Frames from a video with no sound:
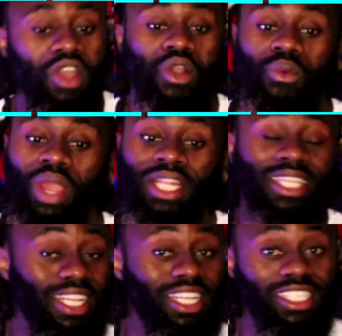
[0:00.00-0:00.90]
We
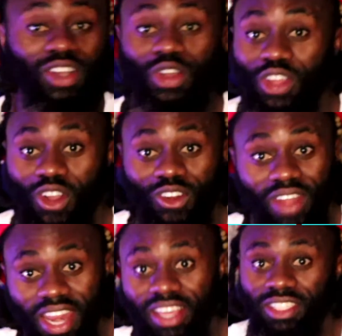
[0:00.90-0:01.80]
did this audio
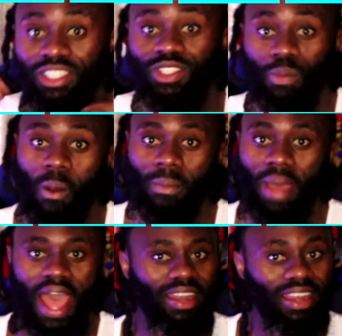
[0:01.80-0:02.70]
already.
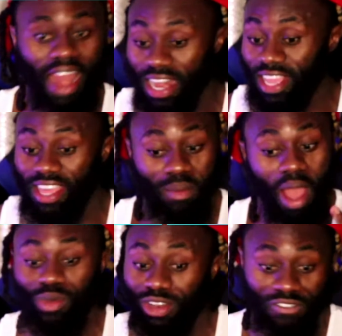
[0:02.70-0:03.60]
Superman, now they came out
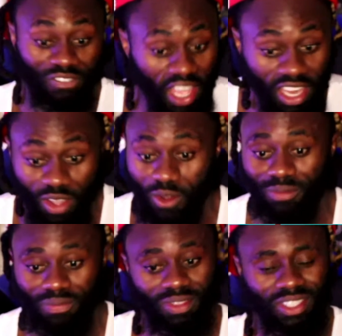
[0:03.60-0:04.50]
with a video.
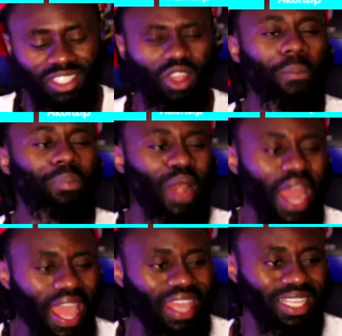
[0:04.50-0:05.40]
Stop playing.